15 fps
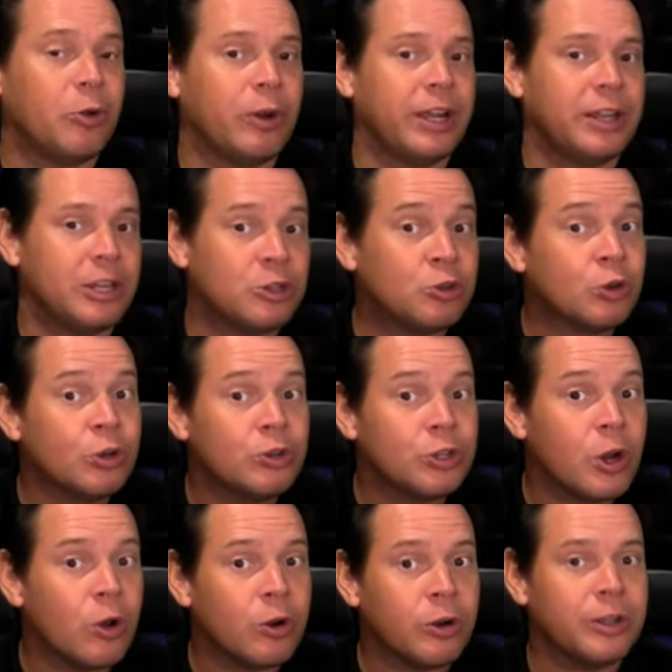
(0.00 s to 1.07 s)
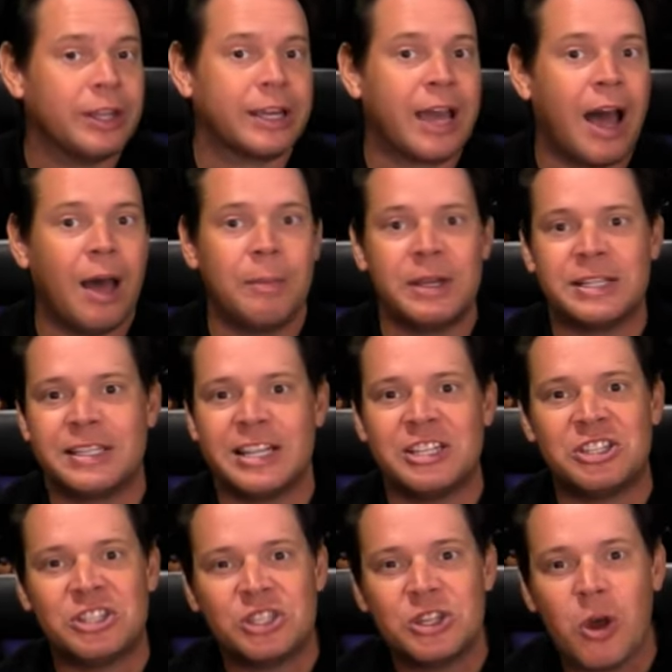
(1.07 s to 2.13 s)
agree. The true Joker in the comics
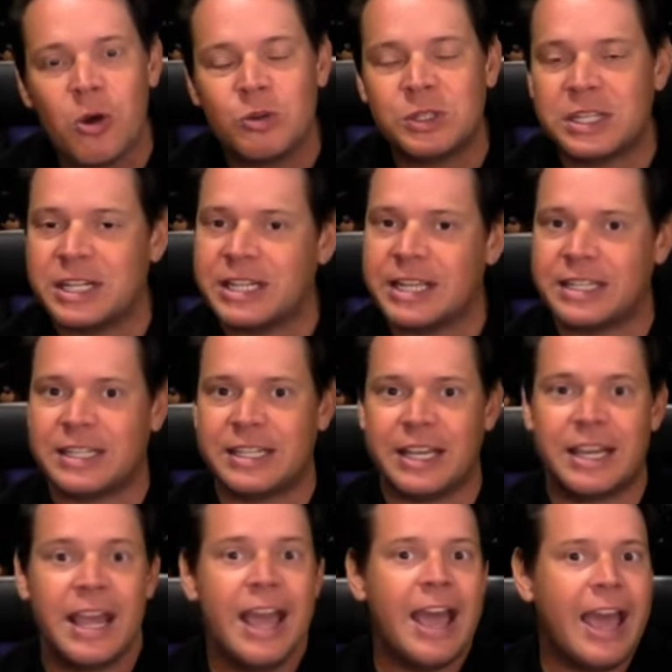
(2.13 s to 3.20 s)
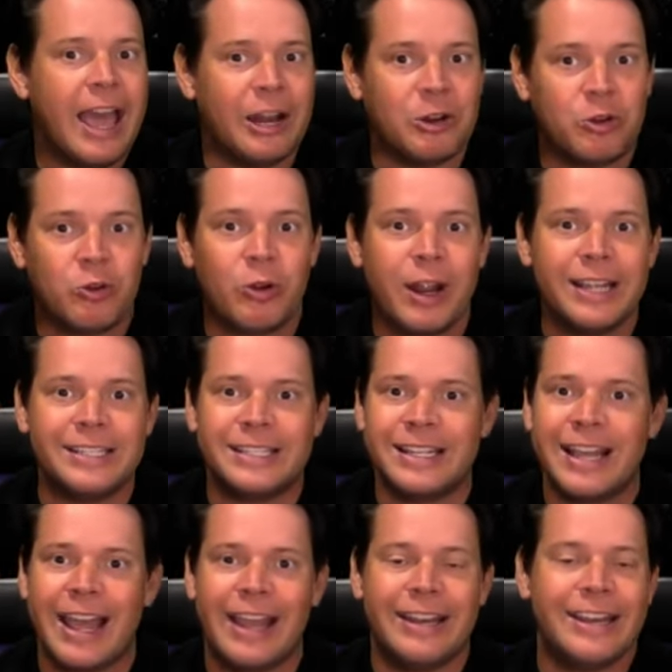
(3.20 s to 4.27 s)
is so sadistic and
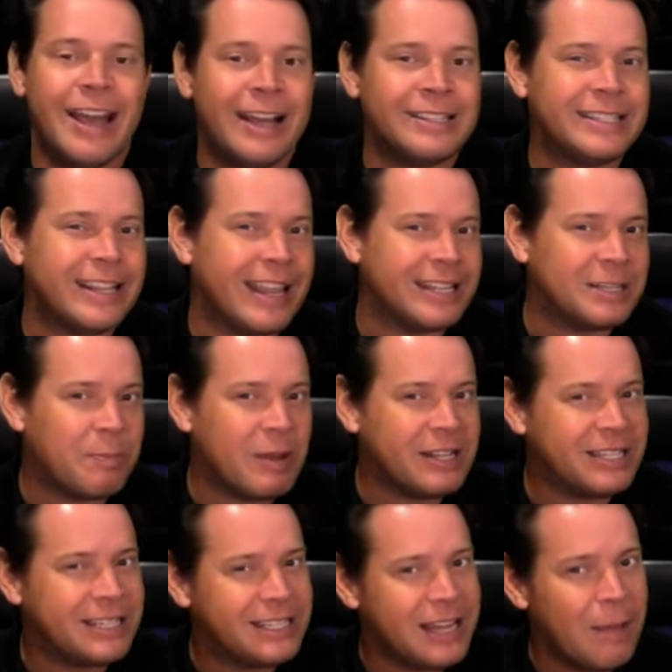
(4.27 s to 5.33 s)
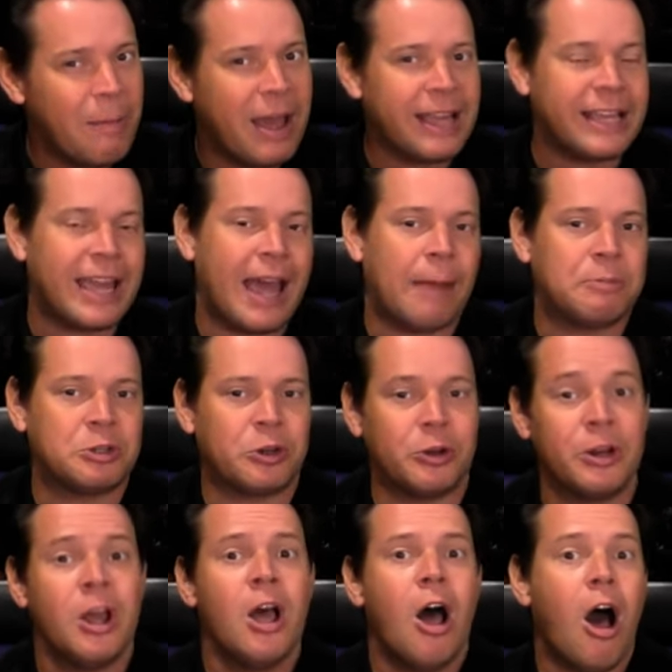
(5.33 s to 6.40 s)
crazy and nuts, and that's been
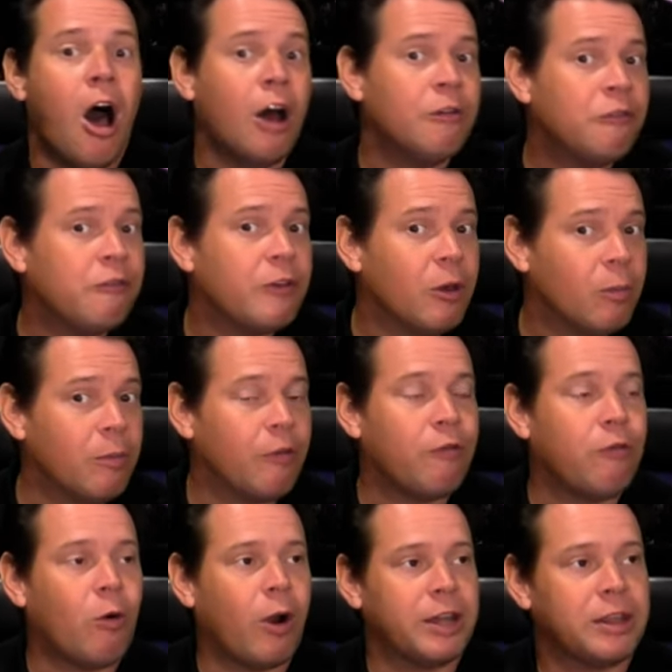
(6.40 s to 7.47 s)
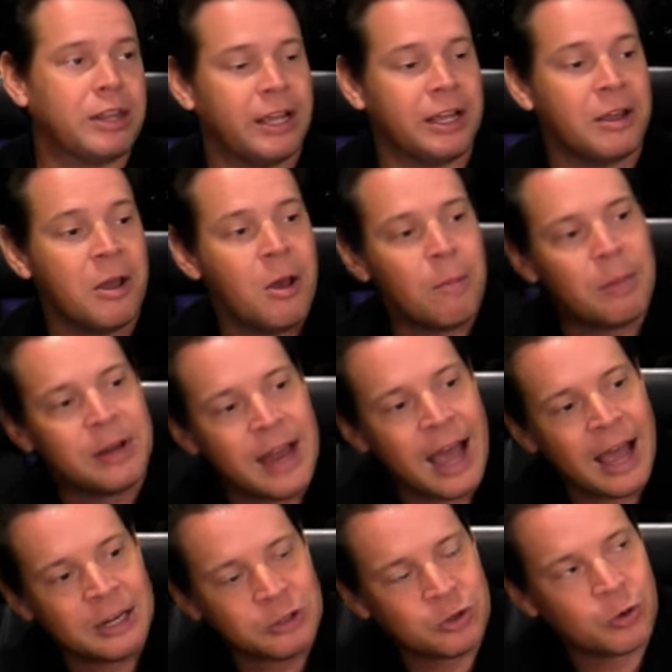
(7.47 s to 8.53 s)
semi-captured on film before, I think, but
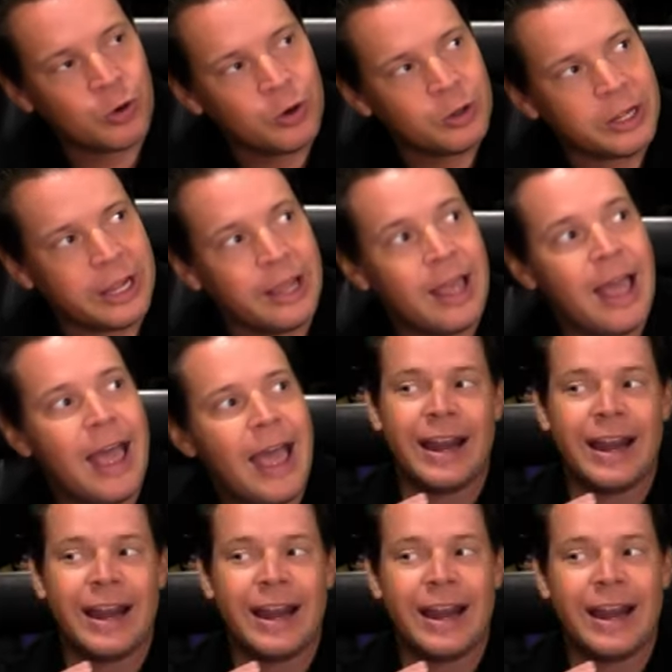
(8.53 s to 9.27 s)
not truly.